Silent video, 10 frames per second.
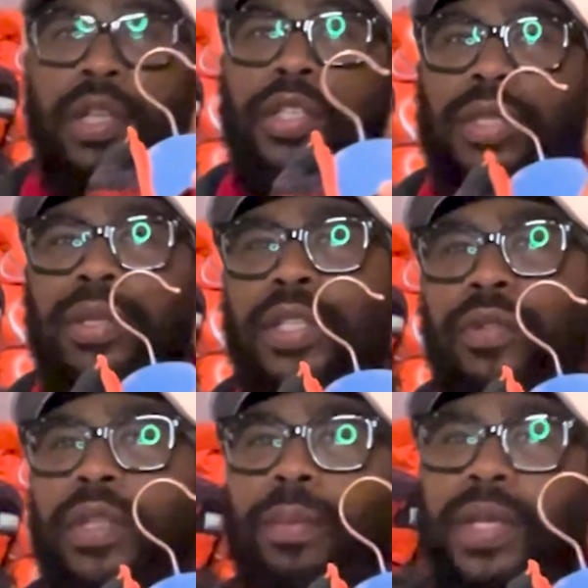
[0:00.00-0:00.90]
So it doesn't
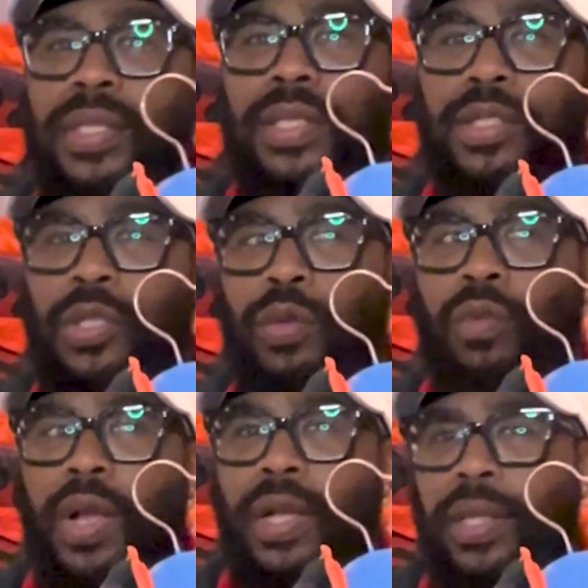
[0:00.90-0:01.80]
really make sense to
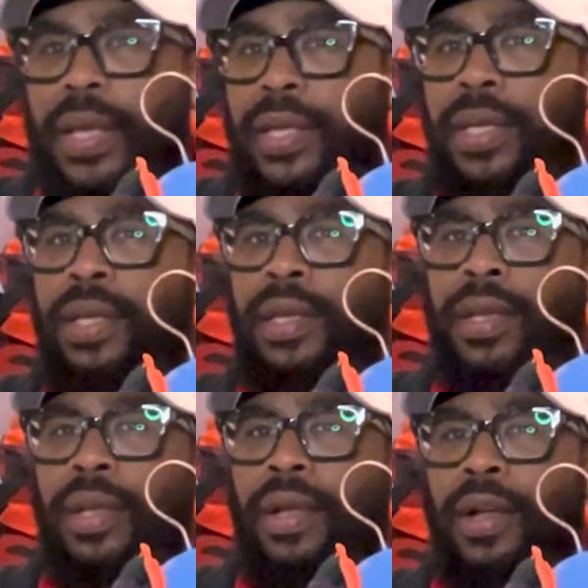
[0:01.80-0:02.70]
rock like
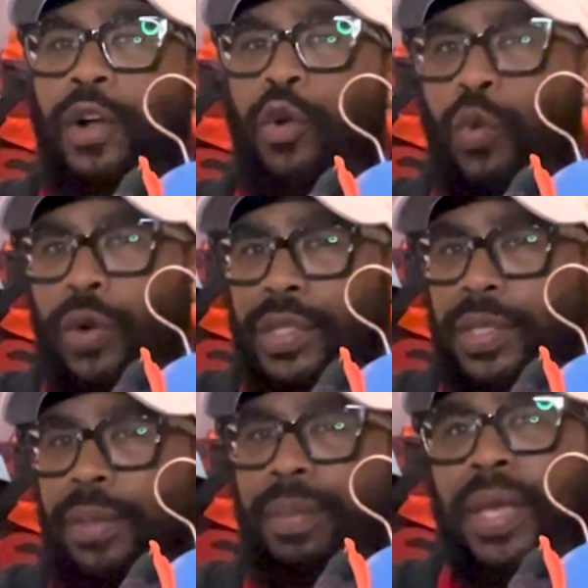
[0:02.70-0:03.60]
a quarter
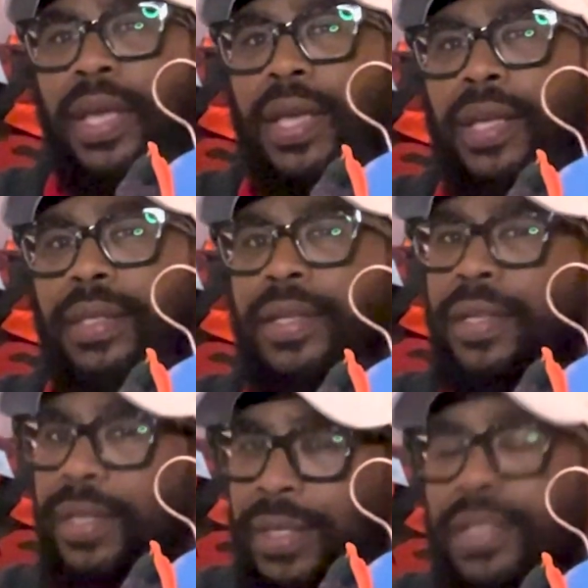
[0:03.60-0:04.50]
zip and a hoodie.